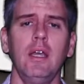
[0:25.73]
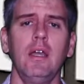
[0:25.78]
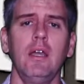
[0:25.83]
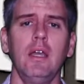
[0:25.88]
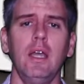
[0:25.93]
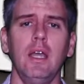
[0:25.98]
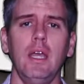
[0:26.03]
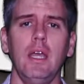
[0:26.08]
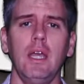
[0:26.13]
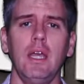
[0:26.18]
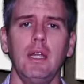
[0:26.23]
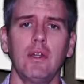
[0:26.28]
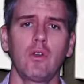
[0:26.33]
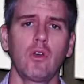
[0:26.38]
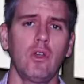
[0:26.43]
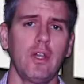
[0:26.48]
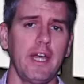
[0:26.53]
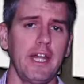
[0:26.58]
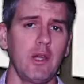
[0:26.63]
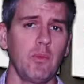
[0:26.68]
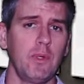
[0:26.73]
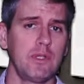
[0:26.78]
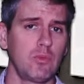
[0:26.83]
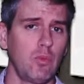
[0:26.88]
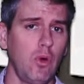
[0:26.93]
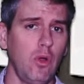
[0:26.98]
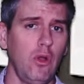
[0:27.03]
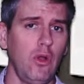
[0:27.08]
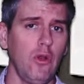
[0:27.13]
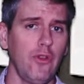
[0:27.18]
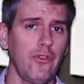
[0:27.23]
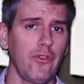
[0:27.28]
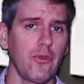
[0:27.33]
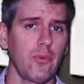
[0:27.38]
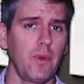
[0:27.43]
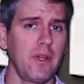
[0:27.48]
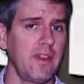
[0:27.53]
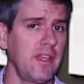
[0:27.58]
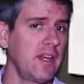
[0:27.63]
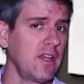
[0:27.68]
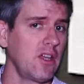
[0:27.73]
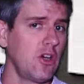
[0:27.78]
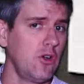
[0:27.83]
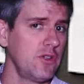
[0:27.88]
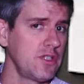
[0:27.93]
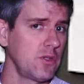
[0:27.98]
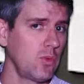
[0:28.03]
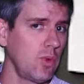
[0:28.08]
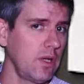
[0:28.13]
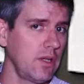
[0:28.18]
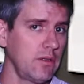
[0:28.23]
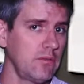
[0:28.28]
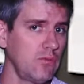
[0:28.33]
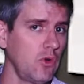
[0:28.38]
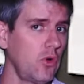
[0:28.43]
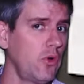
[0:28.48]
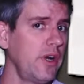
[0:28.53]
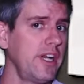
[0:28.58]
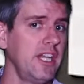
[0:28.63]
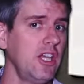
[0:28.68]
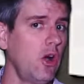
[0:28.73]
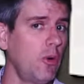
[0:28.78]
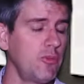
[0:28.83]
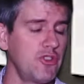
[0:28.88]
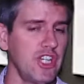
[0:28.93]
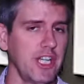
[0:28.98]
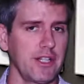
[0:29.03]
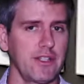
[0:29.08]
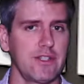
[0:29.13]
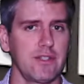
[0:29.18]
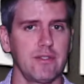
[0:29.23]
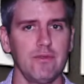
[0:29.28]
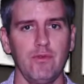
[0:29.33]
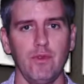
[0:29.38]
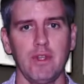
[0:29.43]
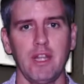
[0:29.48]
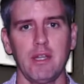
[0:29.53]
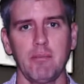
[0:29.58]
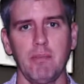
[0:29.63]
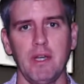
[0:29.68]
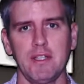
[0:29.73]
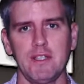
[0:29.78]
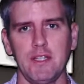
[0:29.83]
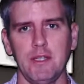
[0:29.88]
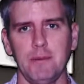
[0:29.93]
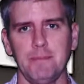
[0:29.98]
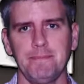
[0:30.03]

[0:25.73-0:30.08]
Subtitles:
and colliding with walls when they encounter one, or any objects for that matter.